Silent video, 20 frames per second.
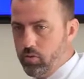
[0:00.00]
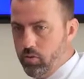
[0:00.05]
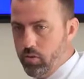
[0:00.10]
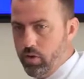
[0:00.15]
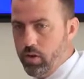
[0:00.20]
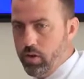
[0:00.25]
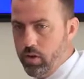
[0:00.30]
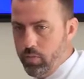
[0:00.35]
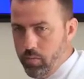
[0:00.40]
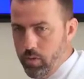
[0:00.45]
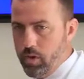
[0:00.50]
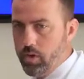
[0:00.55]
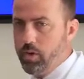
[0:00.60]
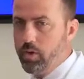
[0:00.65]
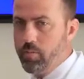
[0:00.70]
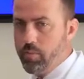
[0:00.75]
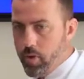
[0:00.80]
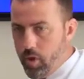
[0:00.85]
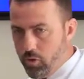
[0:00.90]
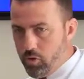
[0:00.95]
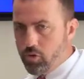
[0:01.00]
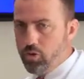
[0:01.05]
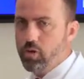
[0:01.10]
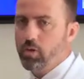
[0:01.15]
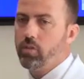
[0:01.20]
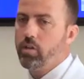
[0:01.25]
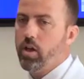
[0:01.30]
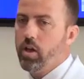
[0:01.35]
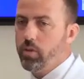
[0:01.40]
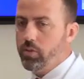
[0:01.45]
trainer. The motion
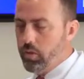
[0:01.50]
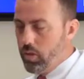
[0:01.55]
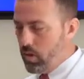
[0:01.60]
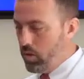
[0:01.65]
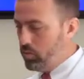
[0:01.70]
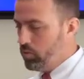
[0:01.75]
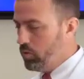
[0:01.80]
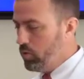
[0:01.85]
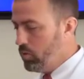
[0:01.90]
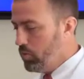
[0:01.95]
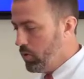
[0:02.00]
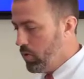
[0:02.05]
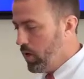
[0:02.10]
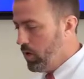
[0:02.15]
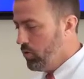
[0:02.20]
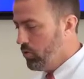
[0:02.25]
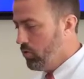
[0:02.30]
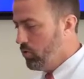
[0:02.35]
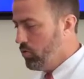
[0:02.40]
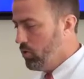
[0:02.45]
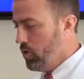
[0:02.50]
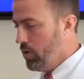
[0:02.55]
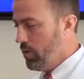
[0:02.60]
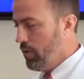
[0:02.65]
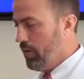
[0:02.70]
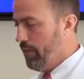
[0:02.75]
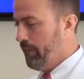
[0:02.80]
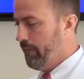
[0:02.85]
is healthy. It helps lubricate your joint.